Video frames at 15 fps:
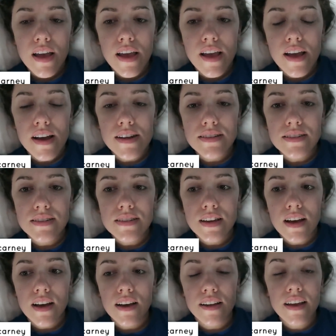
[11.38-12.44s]
And
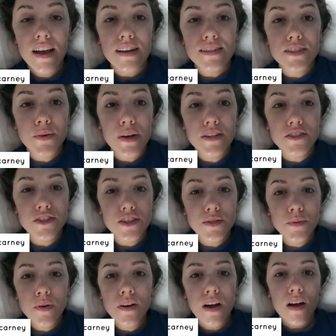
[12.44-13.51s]
yeah, so I
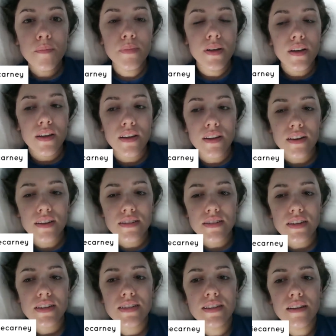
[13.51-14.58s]
just woke up. It
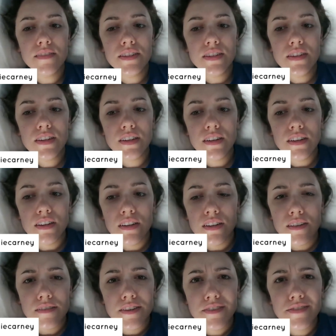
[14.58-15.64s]
is like
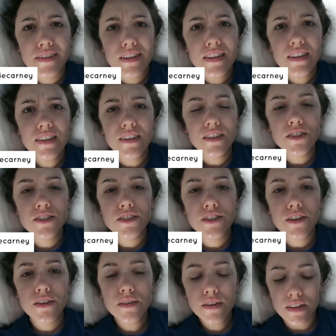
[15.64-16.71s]
7:50 or
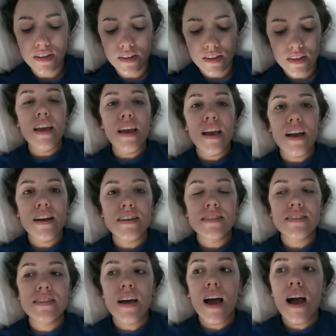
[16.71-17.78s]
so.
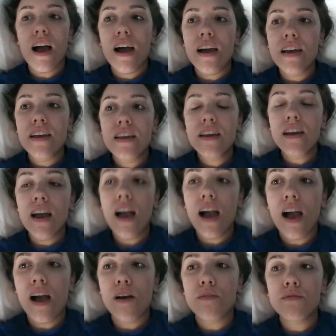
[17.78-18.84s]
And I
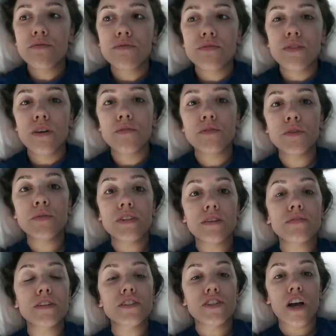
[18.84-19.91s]
have a few
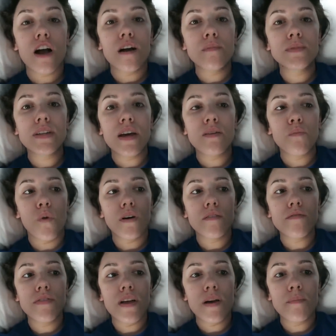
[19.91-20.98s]
different jobs and
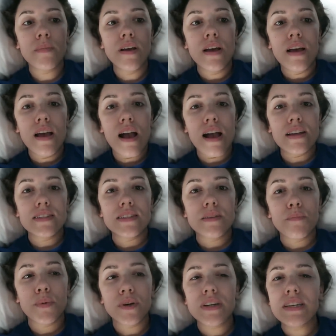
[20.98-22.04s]
one of them has
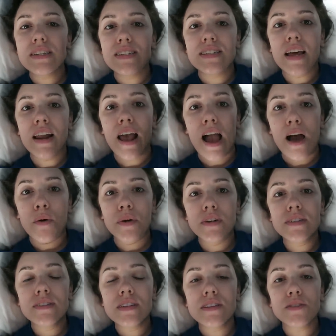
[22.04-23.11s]
pretty set hours.